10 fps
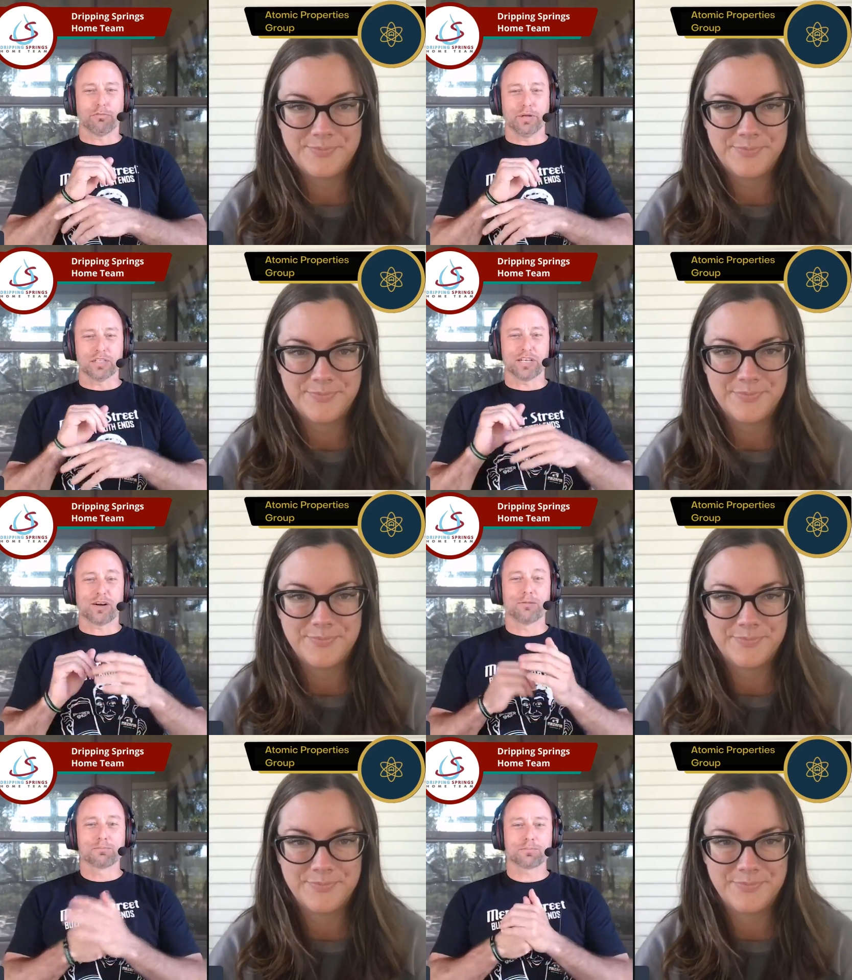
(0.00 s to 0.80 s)
Speaker 1: to
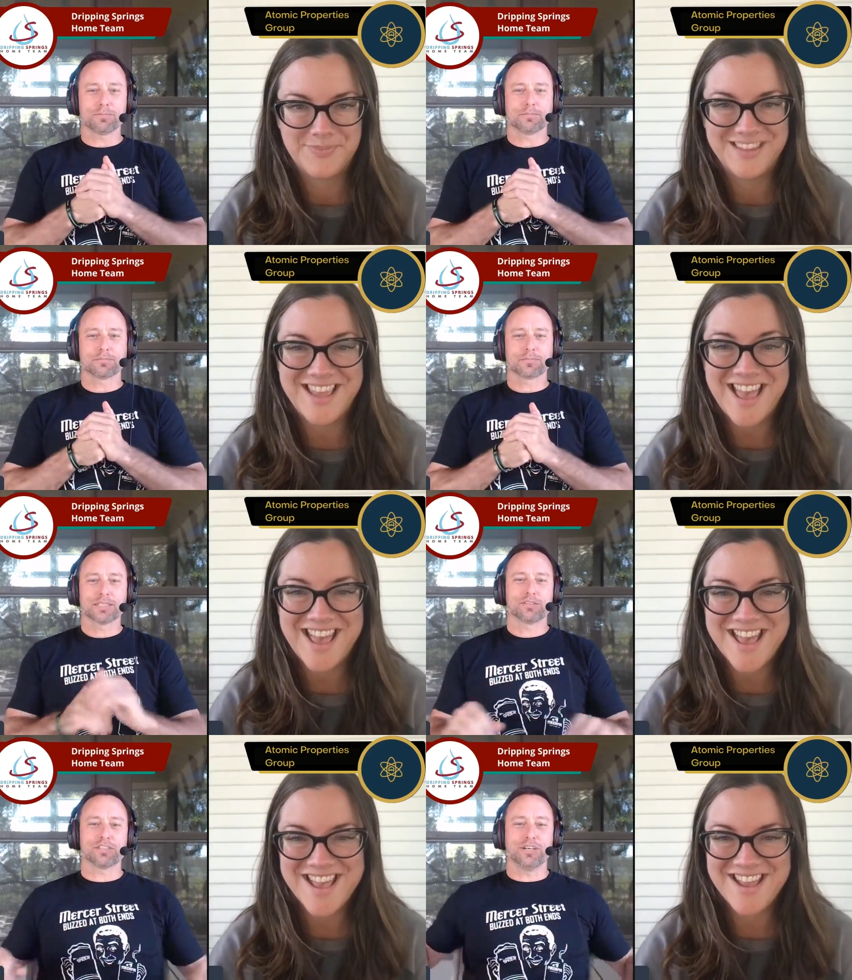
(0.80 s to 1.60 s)
Belterra. Yay!
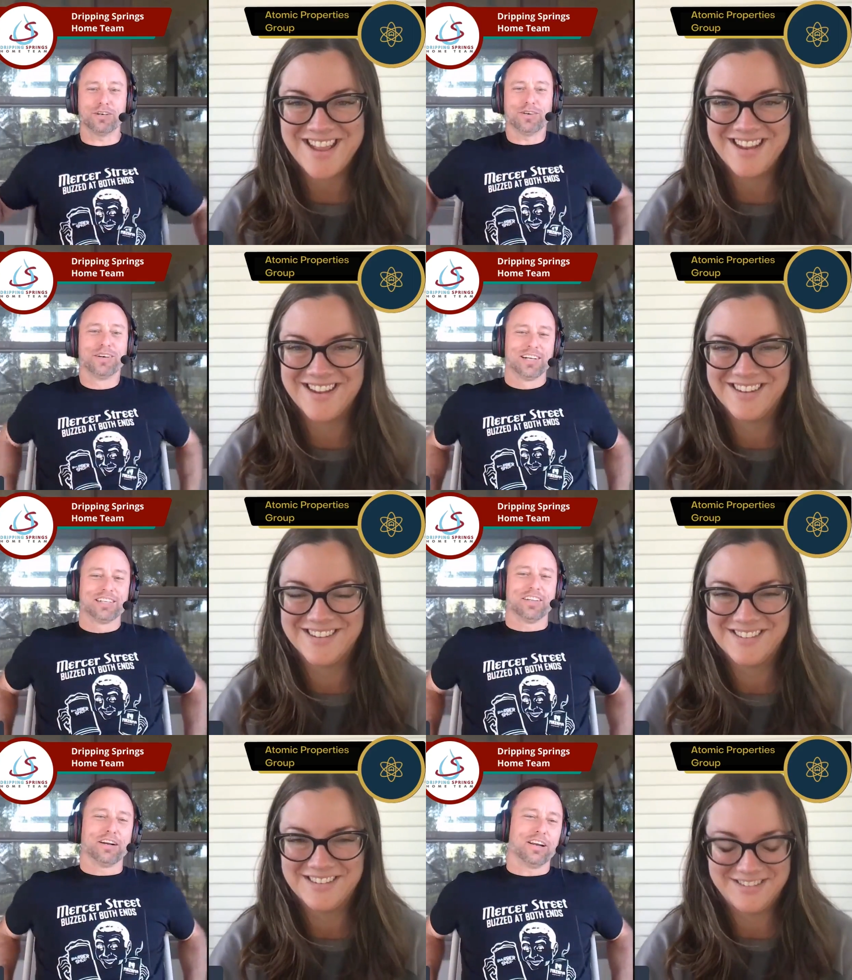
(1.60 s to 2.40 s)
So,
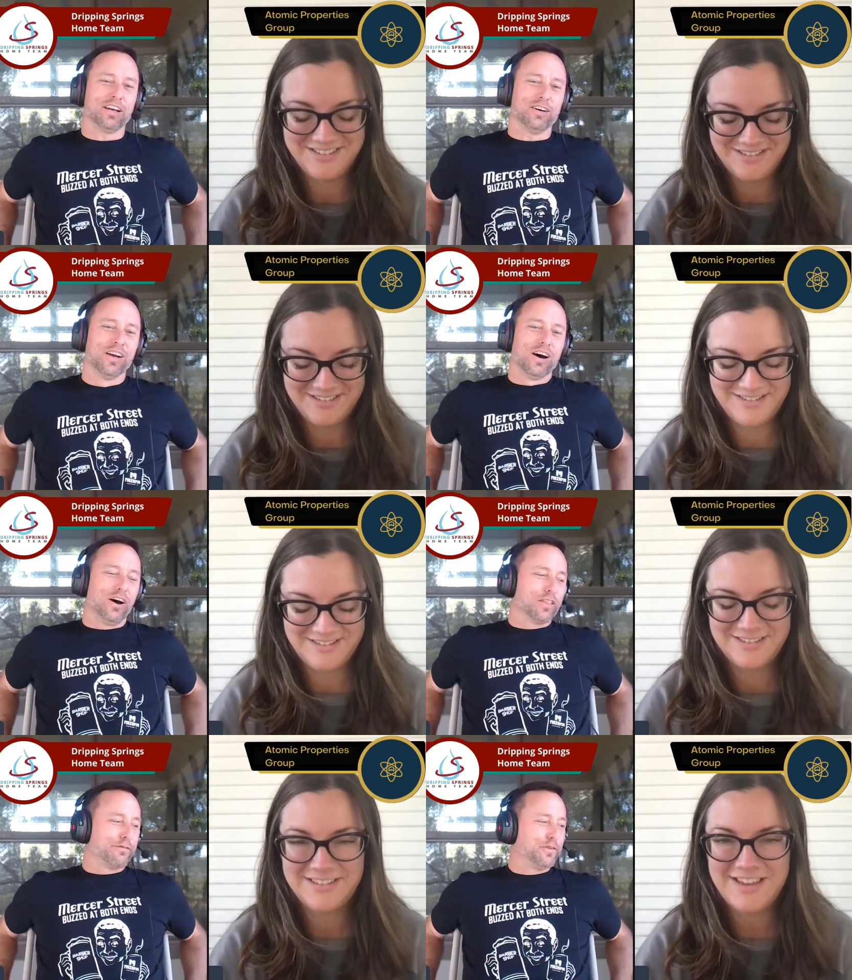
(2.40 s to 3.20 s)
there you go.
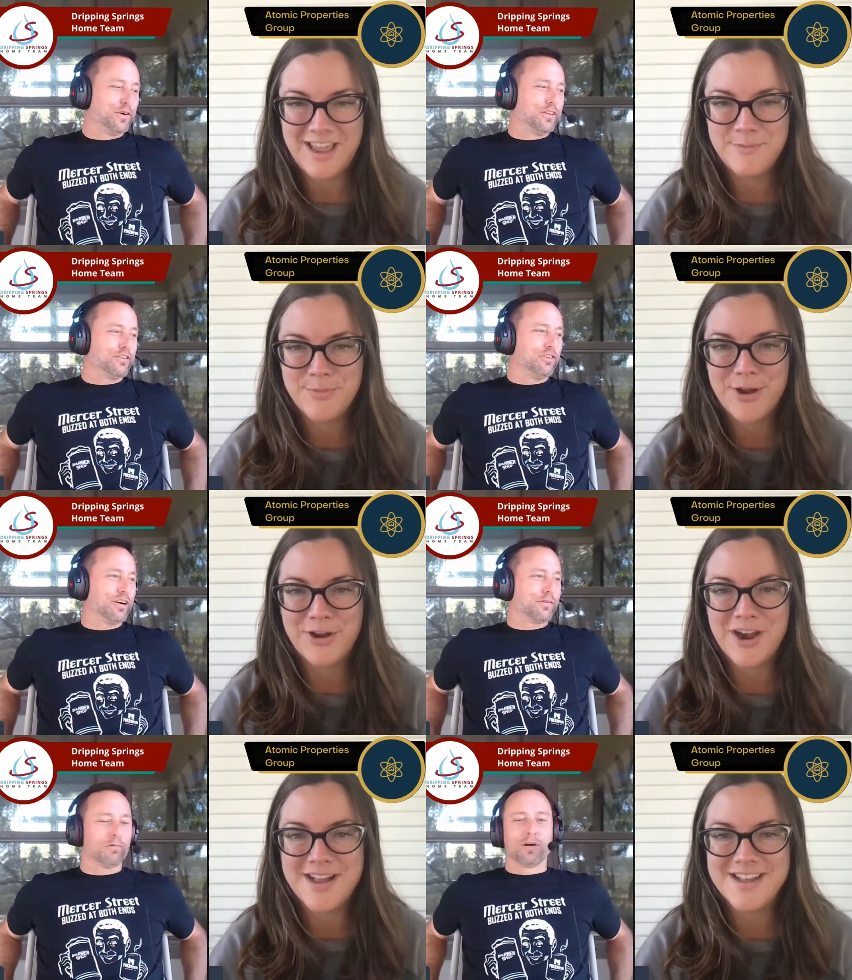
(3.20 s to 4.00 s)
All the food that
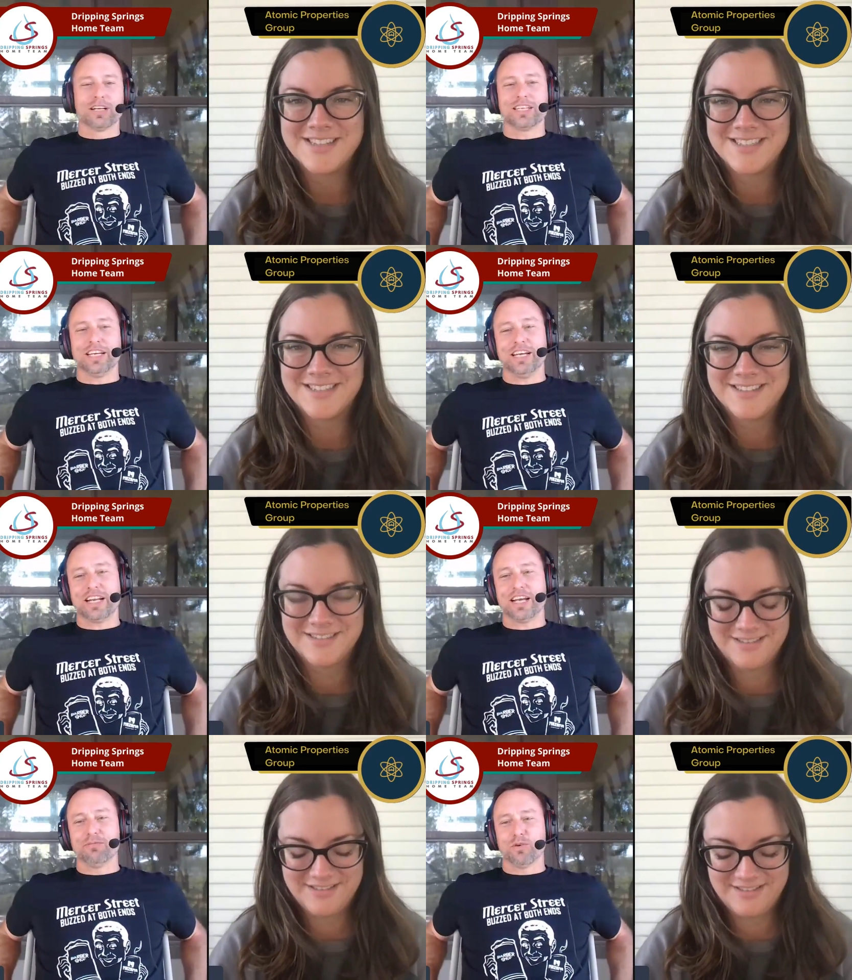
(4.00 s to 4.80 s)
you ever wanted to
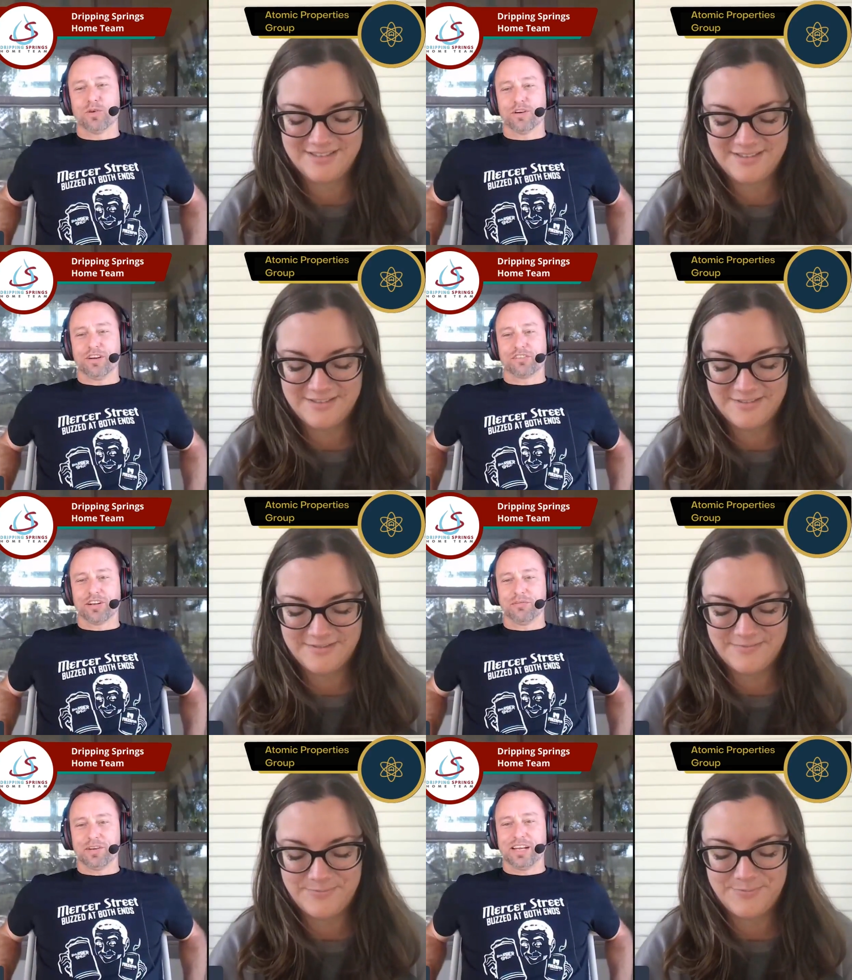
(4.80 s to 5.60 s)
eat and more
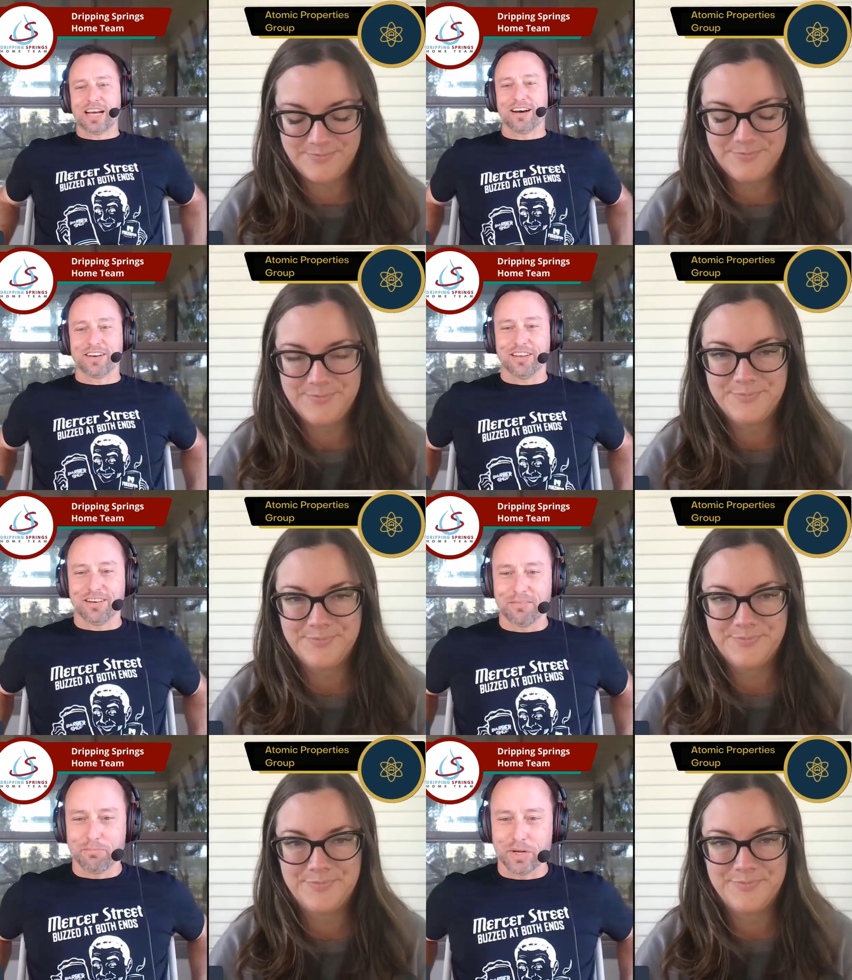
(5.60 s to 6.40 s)
is going to be out
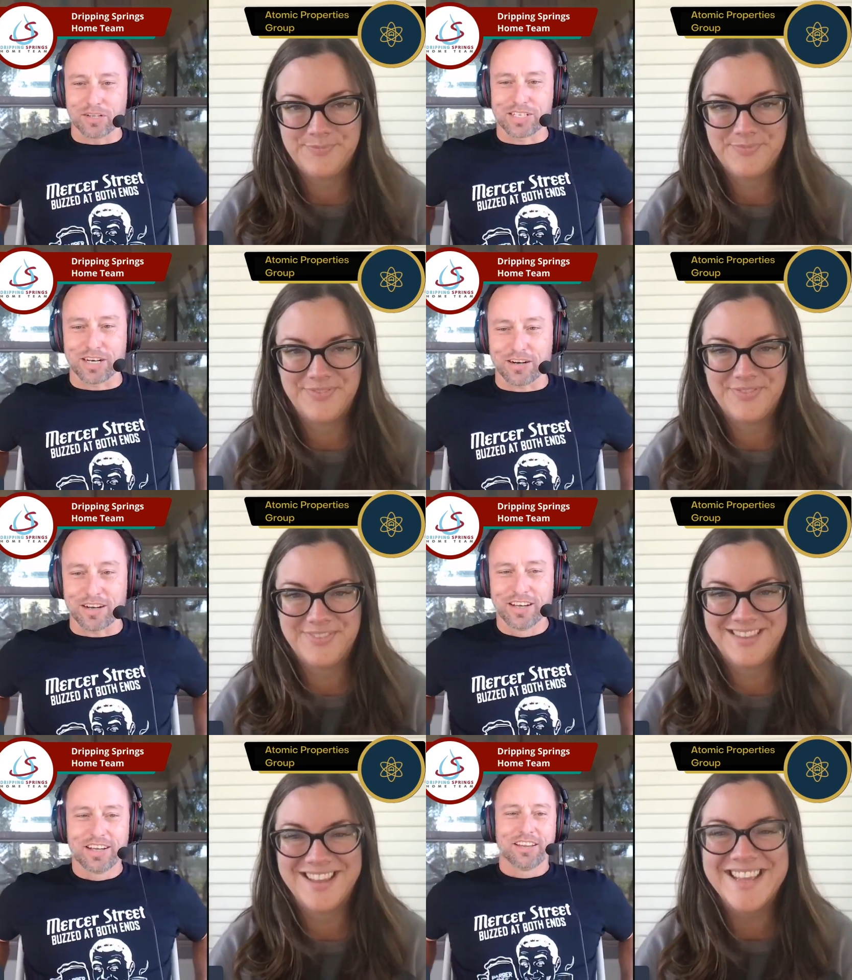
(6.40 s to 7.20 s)
in
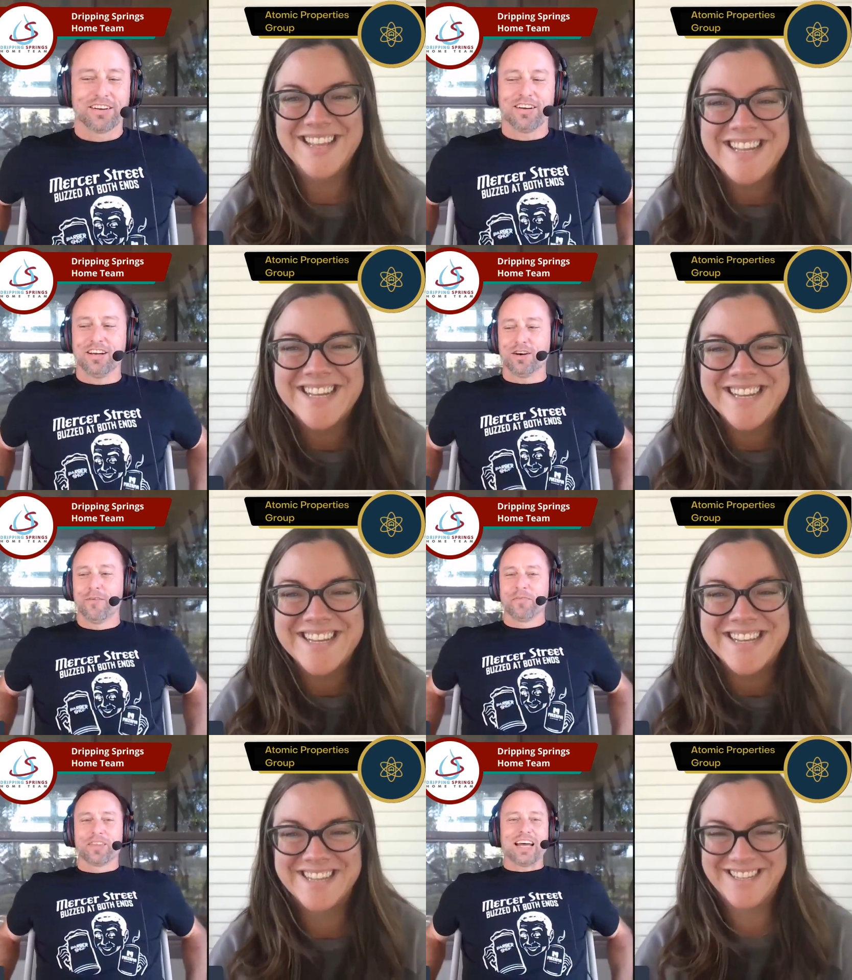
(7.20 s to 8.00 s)
Belterra there you
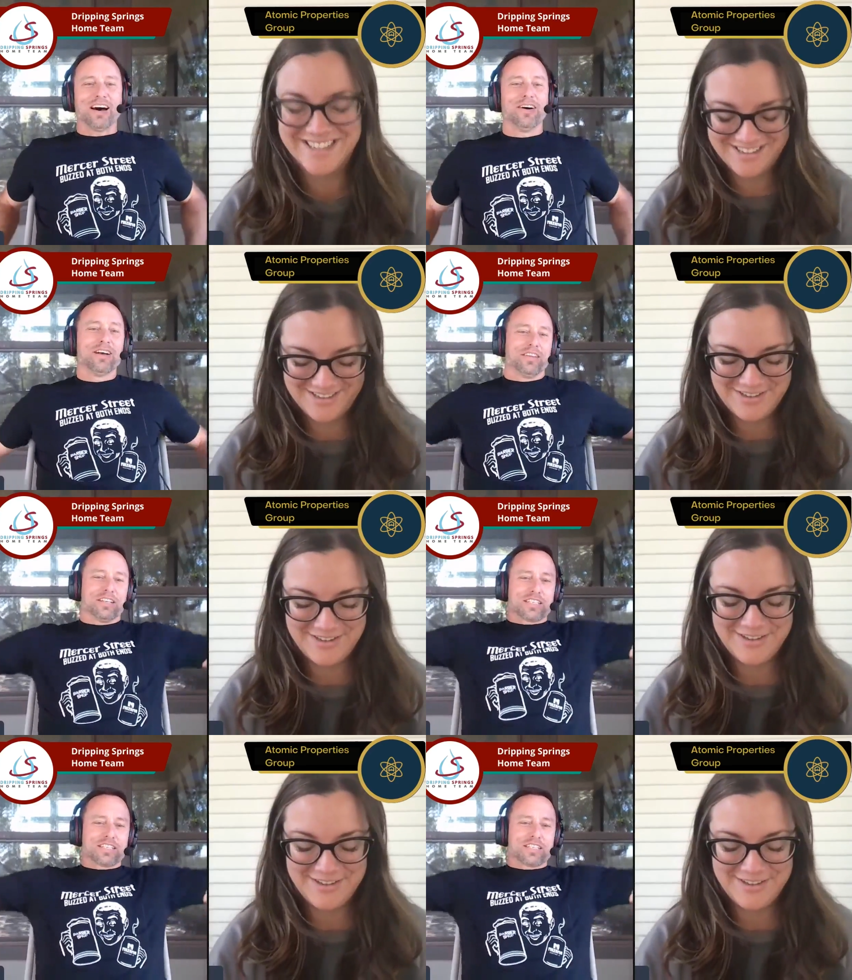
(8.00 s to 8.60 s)
go. Now the